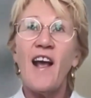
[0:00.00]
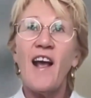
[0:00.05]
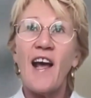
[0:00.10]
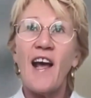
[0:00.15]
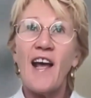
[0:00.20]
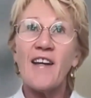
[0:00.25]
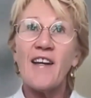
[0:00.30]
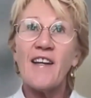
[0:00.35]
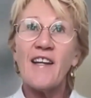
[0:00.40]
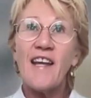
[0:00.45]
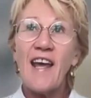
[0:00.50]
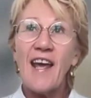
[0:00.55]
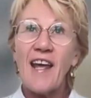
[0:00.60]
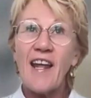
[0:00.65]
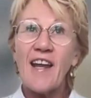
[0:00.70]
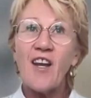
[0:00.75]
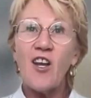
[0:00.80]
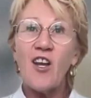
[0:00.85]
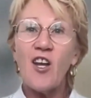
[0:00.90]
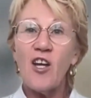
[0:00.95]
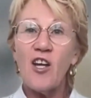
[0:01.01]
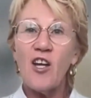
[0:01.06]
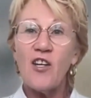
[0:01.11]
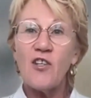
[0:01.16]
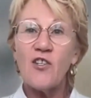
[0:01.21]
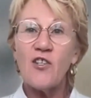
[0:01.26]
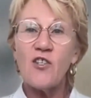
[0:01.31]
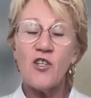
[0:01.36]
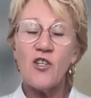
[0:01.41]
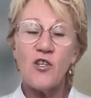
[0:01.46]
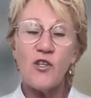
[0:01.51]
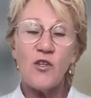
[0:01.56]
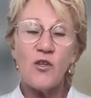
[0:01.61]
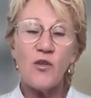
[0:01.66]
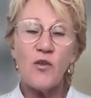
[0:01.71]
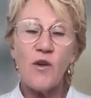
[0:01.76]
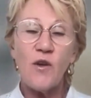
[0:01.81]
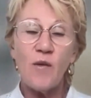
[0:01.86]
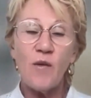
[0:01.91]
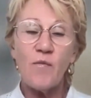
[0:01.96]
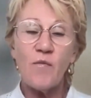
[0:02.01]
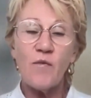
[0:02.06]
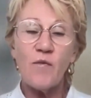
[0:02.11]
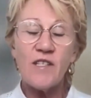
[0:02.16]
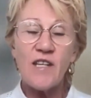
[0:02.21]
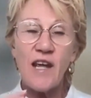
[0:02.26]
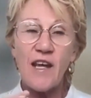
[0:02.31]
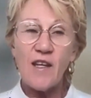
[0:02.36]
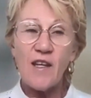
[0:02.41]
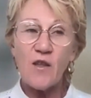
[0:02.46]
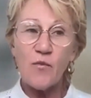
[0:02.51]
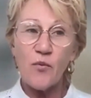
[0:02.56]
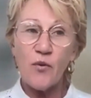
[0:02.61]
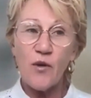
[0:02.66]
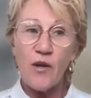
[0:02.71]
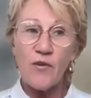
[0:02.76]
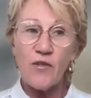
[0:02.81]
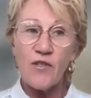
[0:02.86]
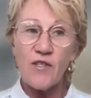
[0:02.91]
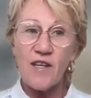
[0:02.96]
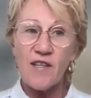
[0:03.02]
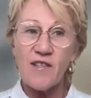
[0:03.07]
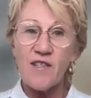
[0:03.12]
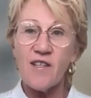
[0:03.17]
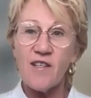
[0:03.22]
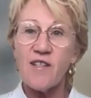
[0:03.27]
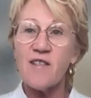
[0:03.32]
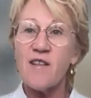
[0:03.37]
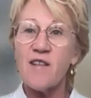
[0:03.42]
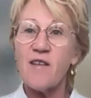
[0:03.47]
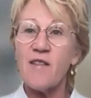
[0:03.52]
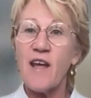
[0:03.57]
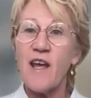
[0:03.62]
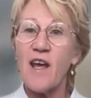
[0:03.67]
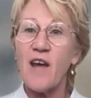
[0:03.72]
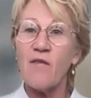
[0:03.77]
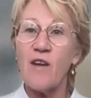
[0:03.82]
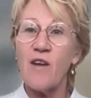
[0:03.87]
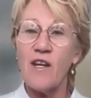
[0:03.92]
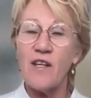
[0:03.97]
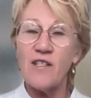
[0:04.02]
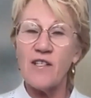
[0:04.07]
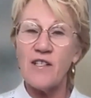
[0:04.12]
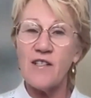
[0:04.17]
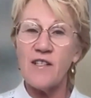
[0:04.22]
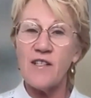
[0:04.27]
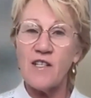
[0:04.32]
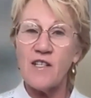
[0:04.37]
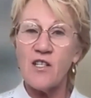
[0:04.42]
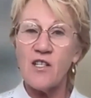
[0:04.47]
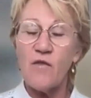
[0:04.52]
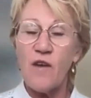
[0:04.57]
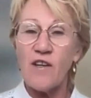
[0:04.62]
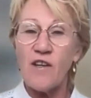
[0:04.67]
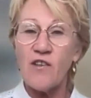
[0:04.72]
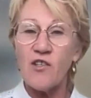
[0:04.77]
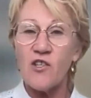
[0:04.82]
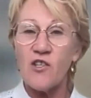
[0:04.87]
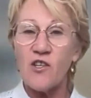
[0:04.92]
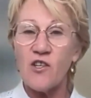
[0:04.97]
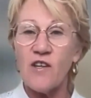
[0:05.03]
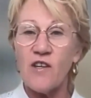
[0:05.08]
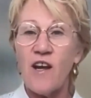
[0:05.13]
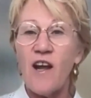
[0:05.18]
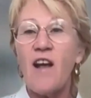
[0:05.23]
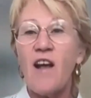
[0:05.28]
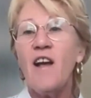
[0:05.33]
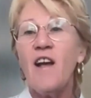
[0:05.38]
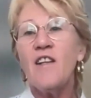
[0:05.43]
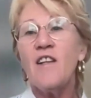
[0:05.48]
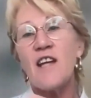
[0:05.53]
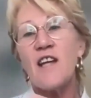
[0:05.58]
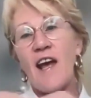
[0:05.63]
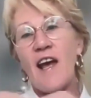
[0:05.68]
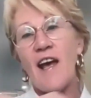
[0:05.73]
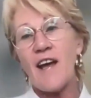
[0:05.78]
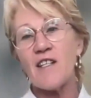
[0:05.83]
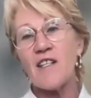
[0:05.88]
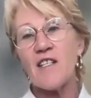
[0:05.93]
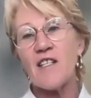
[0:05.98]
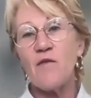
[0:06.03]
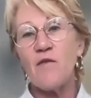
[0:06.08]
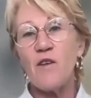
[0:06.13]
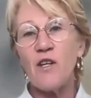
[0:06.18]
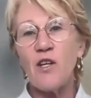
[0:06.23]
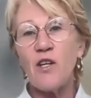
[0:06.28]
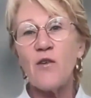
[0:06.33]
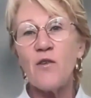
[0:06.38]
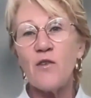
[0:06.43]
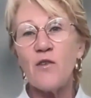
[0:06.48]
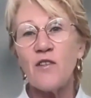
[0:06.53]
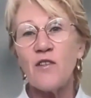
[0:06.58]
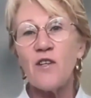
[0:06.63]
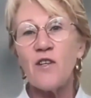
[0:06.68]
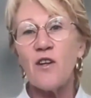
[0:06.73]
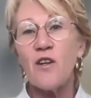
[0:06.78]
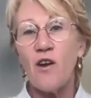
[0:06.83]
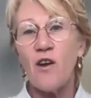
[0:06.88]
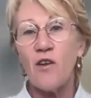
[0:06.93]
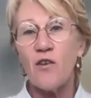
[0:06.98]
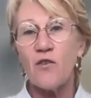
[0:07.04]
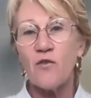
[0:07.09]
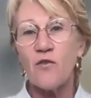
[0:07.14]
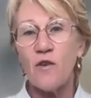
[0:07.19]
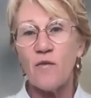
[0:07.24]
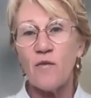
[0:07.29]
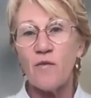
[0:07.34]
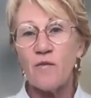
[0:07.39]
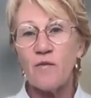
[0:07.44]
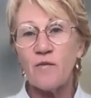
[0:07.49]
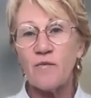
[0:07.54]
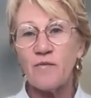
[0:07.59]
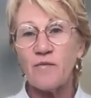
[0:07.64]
and can learn to take the processes that they have learned in the intervention to actively use in the classroom.